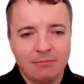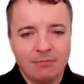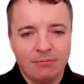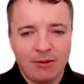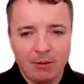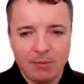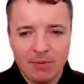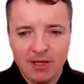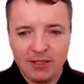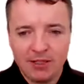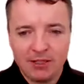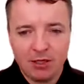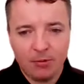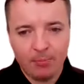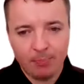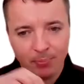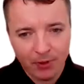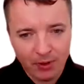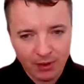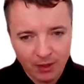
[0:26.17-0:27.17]
That means
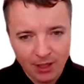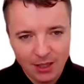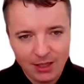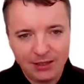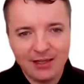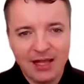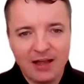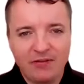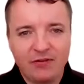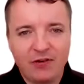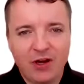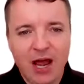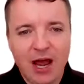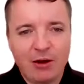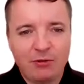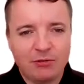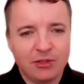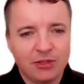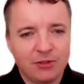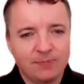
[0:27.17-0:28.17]
left
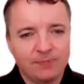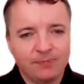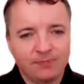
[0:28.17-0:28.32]
out.